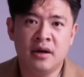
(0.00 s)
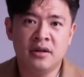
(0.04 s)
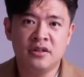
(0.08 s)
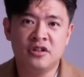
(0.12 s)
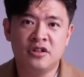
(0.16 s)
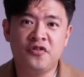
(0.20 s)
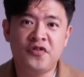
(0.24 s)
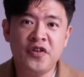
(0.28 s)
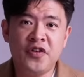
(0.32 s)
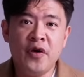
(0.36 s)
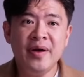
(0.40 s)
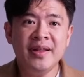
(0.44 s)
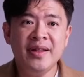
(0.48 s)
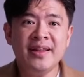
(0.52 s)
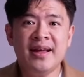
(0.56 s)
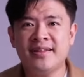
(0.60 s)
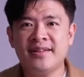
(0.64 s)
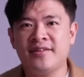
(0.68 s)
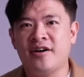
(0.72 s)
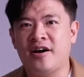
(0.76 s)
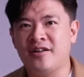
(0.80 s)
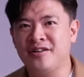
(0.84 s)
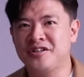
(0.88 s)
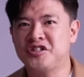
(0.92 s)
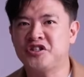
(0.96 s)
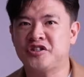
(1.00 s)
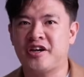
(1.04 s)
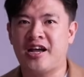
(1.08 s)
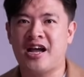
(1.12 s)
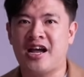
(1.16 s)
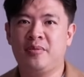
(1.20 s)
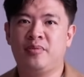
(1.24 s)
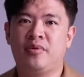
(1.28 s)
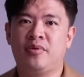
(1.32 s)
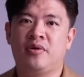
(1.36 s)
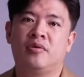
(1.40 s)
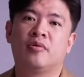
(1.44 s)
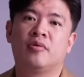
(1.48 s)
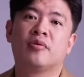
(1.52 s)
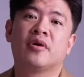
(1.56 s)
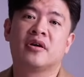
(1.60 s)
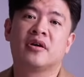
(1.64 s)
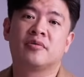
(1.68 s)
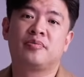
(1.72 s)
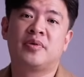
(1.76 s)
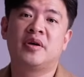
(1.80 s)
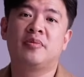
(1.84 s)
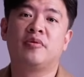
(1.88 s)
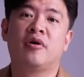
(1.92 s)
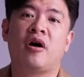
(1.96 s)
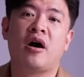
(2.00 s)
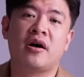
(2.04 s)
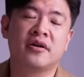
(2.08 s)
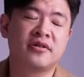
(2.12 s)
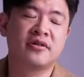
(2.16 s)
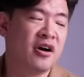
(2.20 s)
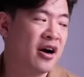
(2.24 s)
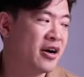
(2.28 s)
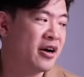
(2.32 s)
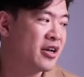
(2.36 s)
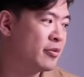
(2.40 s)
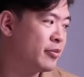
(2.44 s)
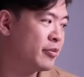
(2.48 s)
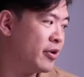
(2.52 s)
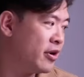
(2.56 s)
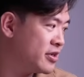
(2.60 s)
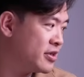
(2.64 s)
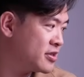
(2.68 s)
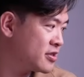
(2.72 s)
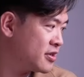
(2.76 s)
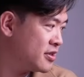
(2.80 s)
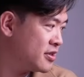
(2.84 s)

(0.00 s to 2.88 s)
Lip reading: To fill in that knowledge gap where people aren't talking about its